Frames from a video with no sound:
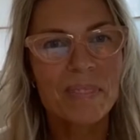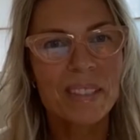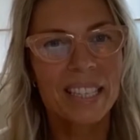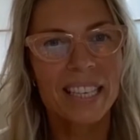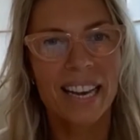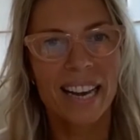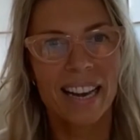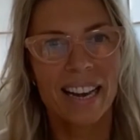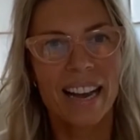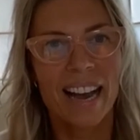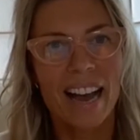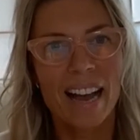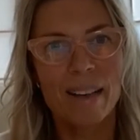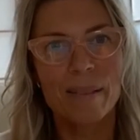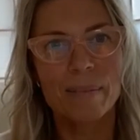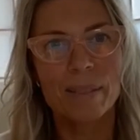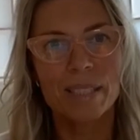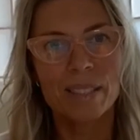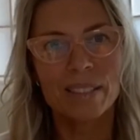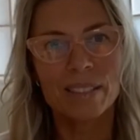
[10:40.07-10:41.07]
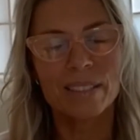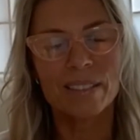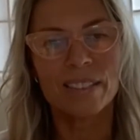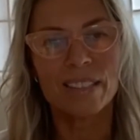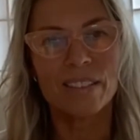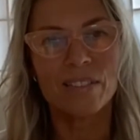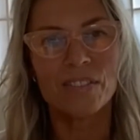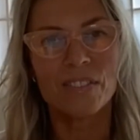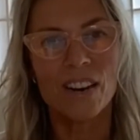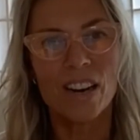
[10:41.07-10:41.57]
Yeah,
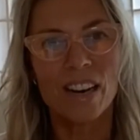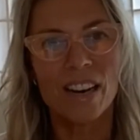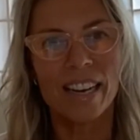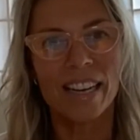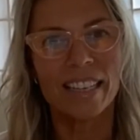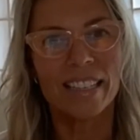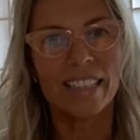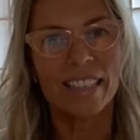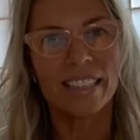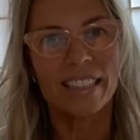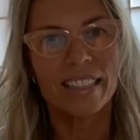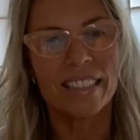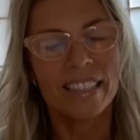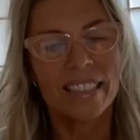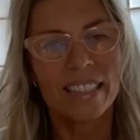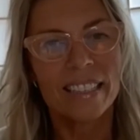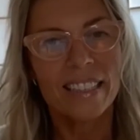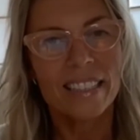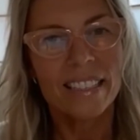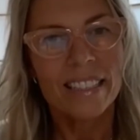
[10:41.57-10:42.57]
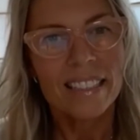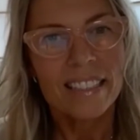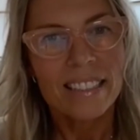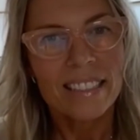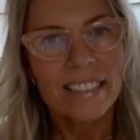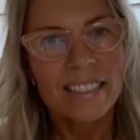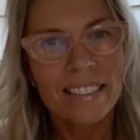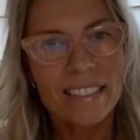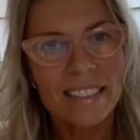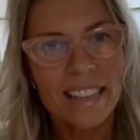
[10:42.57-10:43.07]
absolutely fine
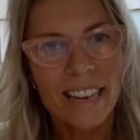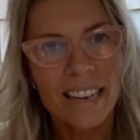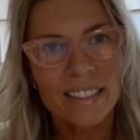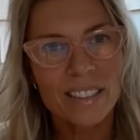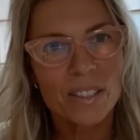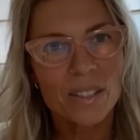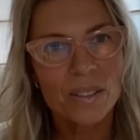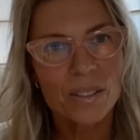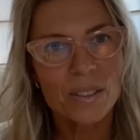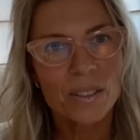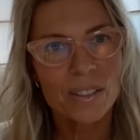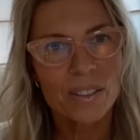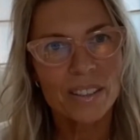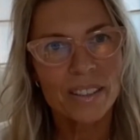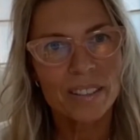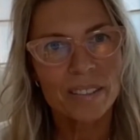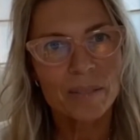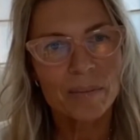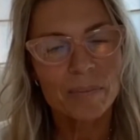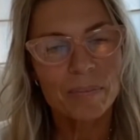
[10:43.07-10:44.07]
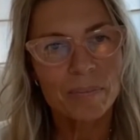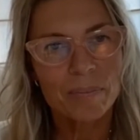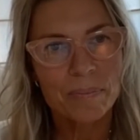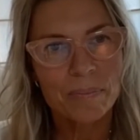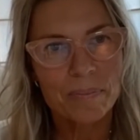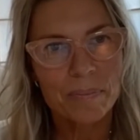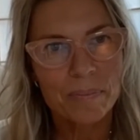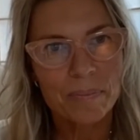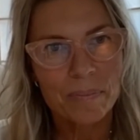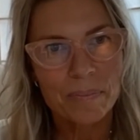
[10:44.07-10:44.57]
that you're
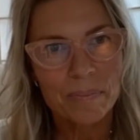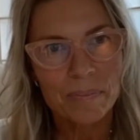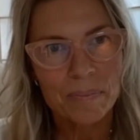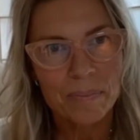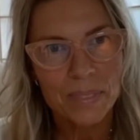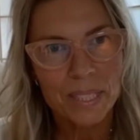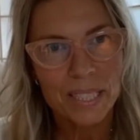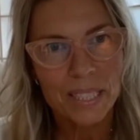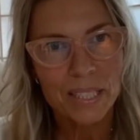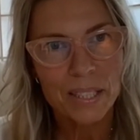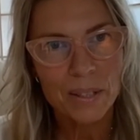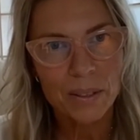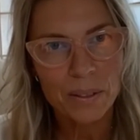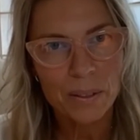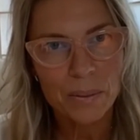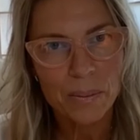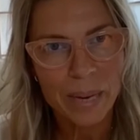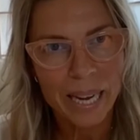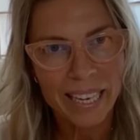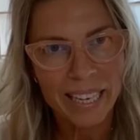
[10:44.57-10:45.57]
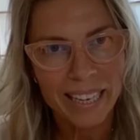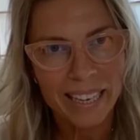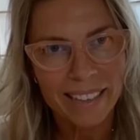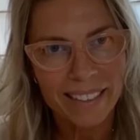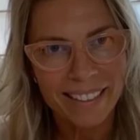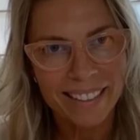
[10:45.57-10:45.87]
not awake.